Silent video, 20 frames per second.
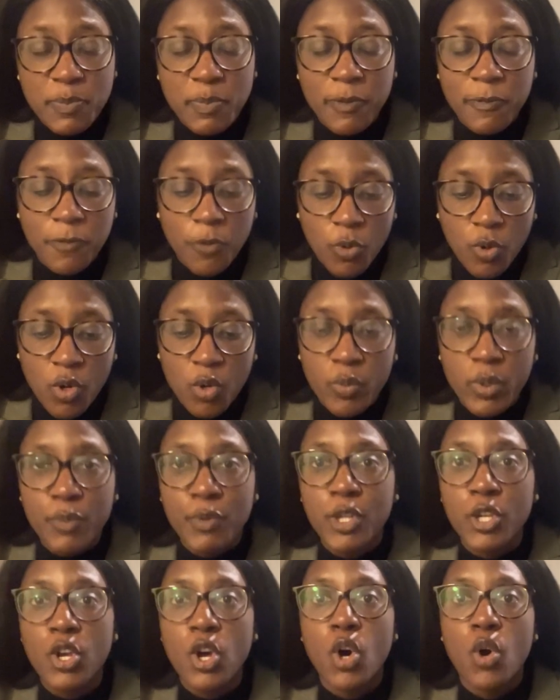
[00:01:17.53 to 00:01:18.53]
Before we
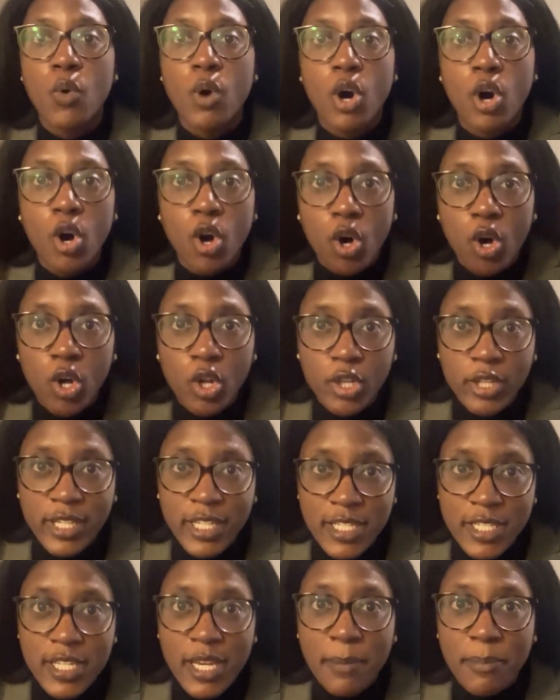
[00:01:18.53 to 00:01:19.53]
would go all
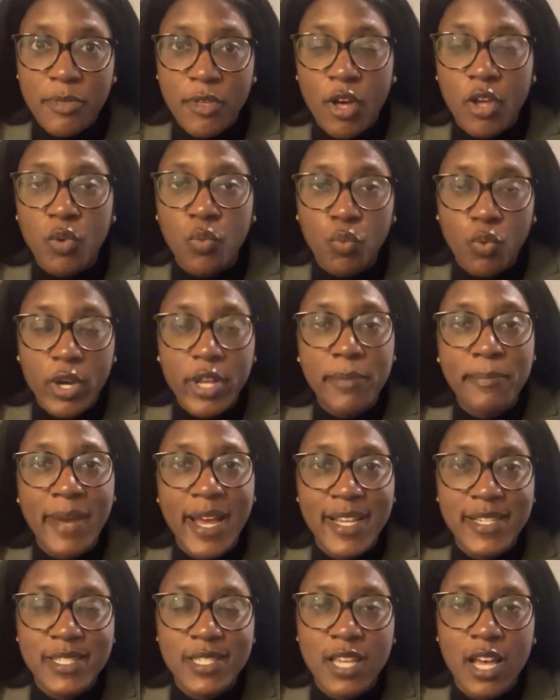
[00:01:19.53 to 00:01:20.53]
in depth on one
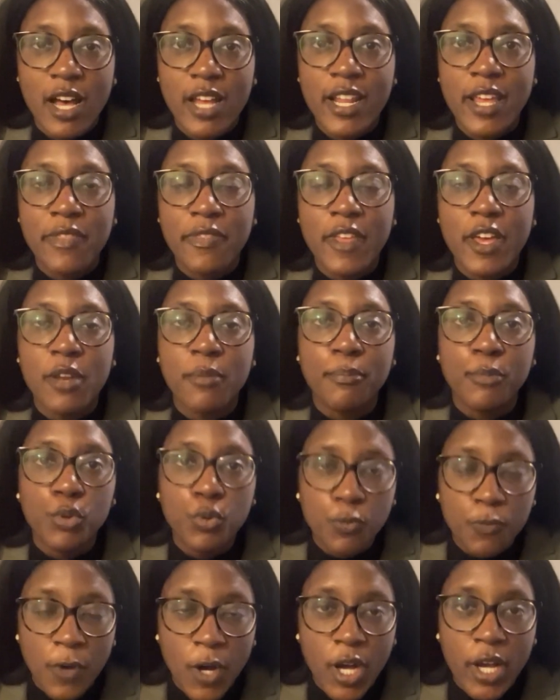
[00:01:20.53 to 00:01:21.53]
mascot and then
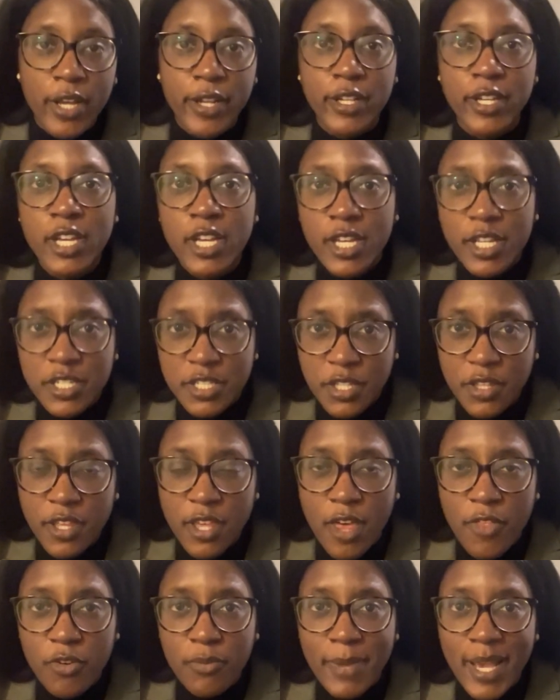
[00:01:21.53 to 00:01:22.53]
move on to the
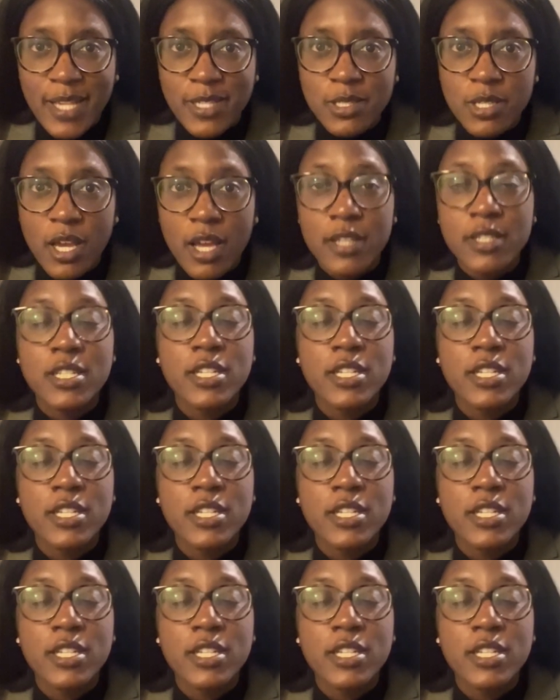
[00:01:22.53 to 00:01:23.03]
other mascot.